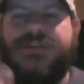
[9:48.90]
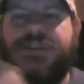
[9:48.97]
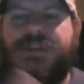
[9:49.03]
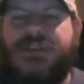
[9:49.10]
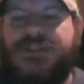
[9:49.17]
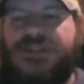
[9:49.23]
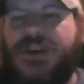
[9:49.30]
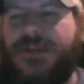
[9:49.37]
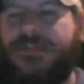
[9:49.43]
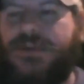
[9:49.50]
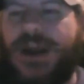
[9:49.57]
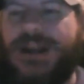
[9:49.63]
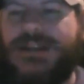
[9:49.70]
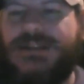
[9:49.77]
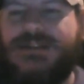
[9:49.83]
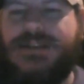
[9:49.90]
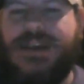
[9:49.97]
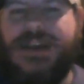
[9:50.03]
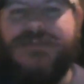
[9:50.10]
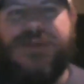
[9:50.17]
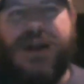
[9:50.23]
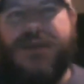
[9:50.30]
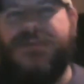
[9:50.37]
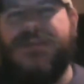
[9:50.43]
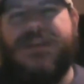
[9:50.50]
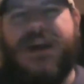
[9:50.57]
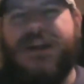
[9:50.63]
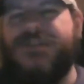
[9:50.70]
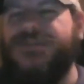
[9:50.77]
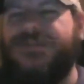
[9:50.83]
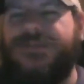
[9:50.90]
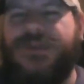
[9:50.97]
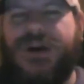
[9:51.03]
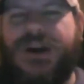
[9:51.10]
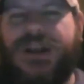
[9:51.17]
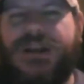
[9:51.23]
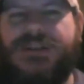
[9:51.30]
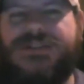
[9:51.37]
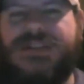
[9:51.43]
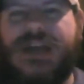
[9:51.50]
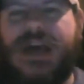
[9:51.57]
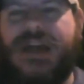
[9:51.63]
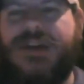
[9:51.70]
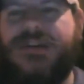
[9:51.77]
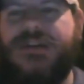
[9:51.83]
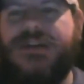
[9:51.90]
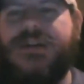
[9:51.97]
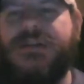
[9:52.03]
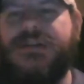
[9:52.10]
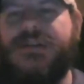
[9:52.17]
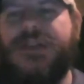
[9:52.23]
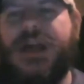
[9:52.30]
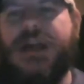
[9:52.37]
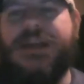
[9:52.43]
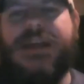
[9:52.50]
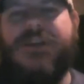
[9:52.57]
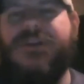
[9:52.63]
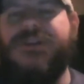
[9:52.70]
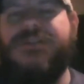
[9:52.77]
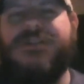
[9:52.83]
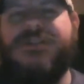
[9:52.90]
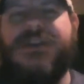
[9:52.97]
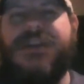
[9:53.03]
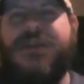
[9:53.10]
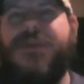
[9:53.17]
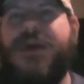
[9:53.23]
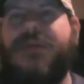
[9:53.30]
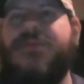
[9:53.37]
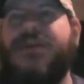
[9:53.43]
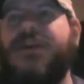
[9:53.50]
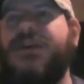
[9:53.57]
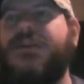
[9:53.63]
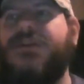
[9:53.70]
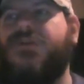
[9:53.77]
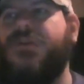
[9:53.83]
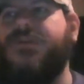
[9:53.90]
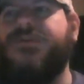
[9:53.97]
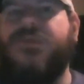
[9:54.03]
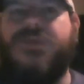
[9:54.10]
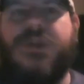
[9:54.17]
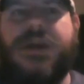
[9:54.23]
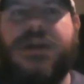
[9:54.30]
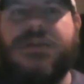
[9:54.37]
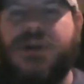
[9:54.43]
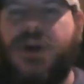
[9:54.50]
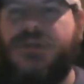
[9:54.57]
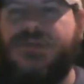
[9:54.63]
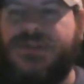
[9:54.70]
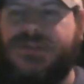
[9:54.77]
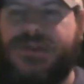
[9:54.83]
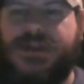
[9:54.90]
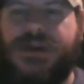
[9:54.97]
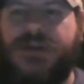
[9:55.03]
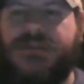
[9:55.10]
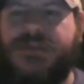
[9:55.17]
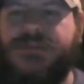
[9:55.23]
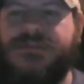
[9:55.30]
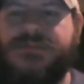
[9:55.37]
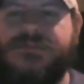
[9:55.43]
are going to start practice again. Probably not till Friday or Saturday. I guarantee you. They probably getting 3-4 days off to recover.